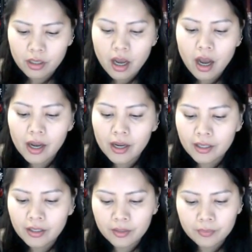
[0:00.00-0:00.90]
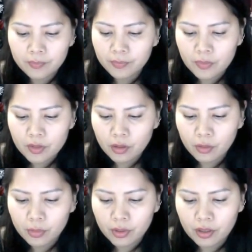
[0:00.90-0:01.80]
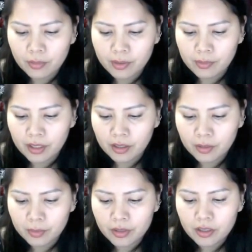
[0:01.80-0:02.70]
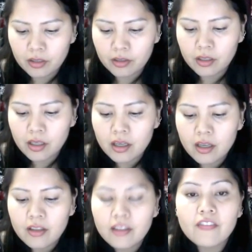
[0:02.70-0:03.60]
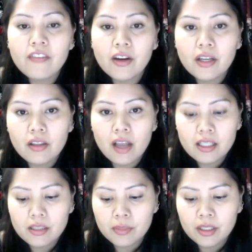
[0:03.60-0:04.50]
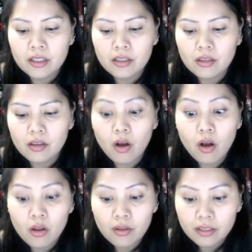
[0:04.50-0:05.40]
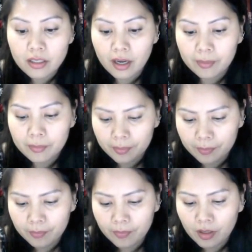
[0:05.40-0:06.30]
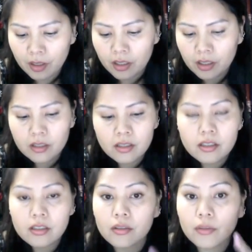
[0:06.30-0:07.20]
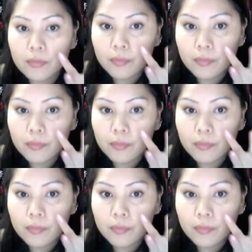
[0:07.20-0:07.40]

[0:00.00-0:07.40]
I don't put on my makeup until the very last minute all the time. So